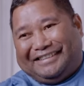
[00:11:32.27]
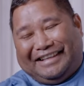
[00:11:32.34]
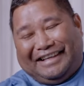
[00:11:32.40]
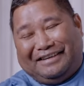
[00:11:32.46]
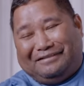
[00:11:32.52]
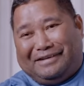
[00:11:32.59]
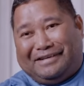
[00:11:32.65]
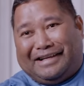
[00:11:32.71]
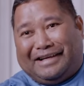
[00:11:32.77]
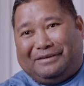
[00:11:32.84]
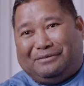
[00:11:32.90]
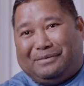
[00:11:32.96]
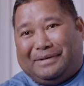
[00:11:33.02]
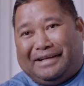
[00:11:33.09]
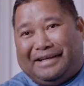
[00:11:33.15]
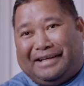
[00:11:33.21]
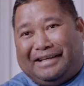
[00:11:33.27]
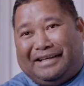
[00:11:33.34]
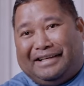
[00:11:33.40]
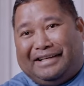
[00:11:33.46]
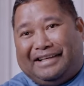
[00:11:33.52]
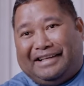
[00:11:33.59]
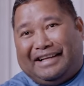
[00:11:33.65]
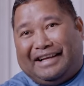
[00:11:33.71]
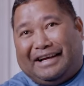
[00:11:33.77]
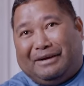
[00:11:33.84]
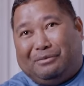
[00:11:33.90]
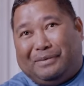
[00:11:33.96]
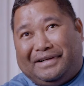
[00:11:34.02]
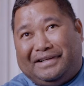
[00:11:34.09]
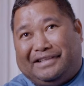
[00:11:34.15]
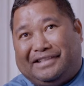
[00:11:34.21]
Every night when I
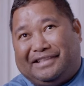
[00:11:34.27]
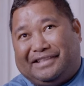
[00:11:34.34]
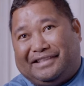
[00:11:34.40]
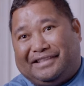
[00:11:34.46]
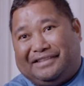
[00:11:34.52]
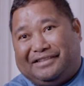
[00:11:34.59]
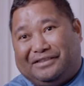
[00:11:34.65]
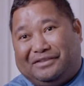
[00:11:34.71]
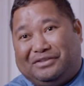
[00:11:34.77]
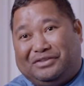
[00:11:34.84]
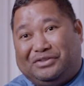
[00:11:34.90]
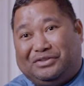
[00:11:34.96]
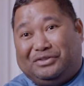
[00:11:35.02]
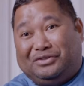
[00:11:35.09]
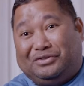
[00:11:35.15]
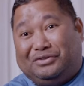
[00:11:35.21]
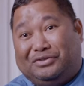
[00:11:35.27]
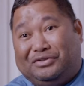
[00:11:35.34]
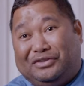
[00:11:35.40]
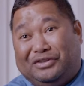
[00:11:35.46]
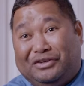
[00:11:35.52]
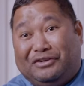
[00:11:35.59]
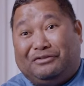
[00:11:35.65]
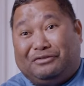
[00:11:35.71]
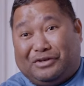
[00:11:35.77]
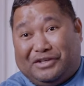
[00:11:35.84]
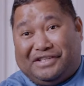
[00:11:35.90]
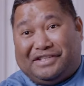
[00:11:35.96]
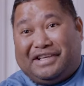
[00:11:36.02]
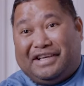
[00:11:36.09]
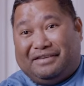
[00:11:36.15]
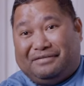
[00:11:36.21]
went for
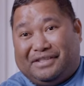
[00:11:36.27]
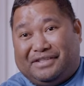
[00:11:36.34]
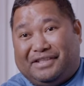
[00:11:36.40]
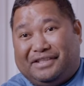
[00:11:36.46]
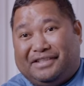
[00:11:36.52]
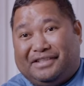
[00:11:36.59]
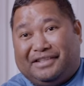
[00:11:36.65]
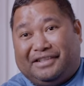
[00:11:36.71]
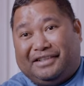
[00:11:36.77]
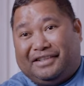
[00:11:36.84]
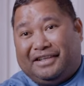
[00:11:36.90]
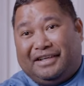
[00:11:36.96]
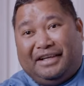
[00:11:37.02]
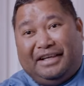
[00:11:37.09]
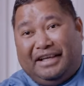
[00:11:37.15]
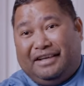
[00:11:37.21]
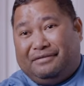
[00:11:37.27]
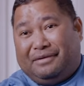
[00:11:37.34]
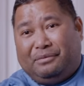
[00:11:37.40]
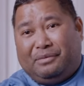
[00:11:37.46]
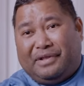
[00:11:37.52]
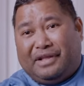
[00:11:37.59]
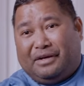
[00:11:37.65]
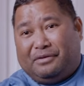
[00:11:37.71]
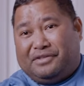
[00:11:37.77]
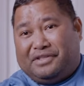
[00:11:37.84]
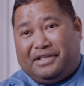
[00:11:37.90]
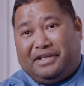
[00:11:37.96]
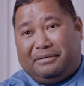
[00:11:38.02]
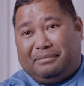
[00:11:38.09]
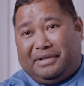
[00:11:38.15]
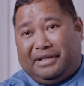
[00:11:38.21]
his care visit, even without
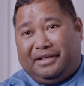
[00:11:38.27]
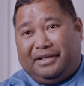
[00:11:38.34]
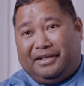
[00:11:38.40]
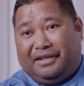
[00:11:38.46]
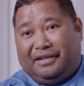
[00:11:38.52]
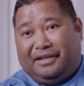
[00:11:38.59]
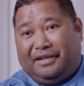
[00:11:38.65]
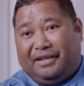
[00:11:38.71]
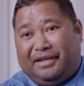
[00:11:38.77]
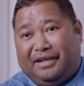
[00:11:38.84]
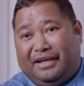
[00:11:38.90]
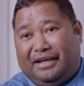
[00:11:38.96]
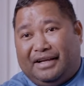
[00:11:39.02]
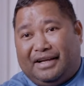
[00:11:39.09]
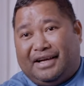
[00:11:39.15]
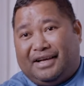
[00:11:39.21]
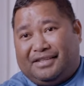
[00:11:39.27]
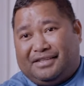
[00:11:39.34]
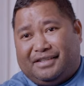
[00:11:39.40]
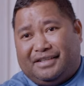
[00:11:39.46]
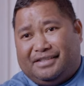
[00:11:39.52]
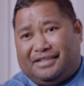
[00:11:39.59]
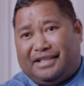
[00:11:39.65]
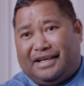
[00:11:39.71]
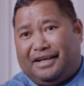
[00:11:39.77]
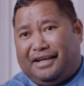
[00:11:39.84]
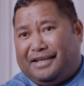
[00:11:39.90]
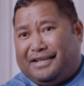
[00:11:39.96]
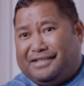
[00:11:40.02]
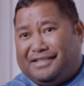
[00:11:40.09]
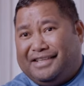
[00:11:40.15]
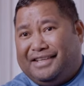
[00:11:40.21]
seeing me, he'll ask his dad,
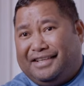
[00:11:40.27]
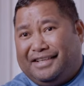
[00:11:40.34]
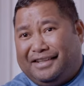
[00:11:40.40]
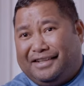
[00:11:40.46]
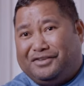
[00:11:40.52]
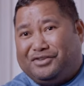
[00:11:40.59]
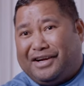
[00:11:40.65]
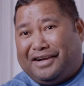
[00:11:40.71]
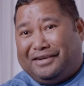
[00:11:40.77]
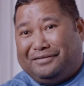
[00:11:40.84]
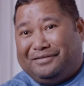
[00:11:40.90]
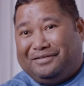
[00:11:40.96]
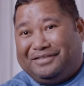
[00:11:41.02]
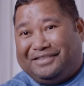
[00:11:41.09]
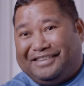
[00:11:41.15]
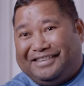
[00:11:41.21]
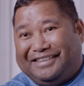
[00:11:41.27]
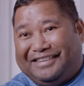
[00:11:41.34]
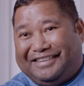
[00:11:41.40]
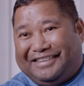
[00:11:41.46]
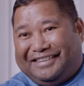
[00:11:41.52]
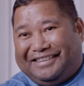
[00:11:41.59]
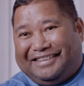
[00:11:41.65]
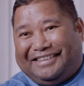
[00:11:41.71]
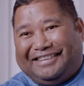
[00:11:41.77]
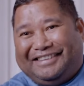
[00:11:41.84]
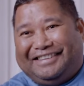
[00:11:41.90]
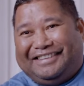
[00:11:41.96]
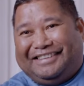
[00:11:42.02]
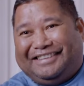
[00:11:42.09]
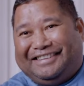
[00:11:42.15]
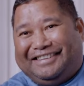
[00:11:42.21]
"Is he in the drive?"
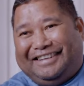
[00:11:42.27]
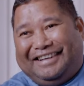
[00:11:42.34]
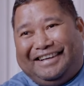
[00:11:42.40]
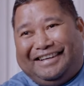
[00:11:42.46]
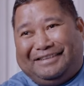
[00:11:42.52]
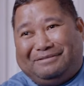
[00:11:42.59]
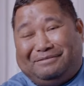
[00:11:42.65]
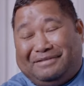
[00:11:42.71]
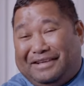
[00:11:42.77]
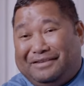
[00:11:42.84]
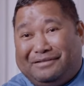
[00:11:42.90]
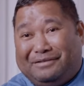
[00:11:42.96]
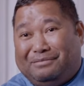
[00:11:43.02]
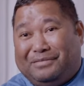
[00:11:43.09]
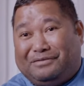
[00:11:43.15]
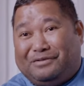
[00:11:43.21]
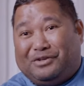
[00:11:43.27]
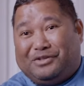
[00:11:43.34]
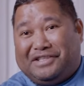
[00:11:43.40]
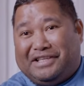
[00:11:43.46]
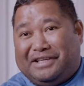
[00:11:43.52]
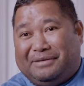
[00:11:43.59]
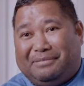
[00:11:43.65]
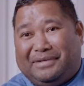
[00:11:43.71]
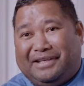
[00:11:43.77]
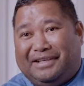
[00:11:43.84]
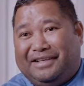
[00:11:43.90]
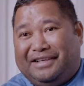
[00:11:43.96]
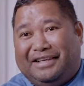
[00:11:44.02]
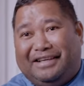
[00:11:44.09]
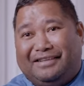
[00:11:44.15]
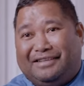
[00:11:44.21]
And even before seeing me,
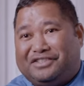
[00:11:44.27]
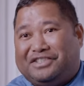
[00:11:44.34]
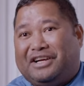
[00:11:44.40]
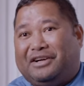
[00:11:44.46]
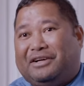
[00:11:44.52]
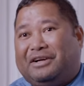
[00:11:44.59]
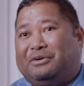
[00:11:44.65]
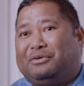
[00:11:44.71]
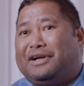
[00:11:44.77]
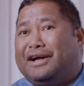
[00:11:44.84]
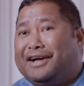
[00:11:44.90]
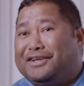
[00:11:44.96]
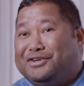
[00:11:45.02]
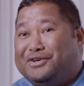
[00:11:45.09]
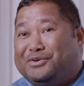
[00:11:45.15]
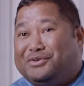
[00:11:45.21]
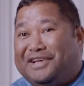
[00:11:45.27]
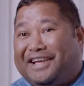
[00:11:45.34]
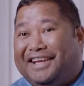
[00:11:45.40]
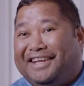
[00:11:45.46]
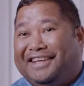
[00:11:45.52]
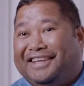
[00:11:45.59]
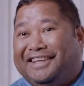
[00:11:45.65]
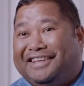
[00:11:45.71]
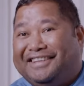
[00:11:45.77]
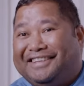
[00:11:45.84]
he'll shout out, "Are you okay?"